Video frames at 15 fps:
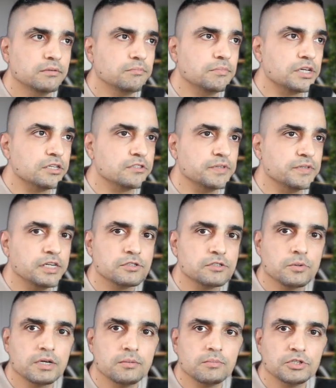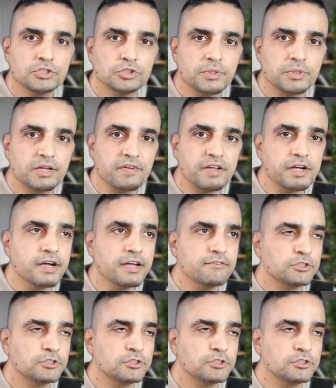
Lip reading: because we are talking about generative AI,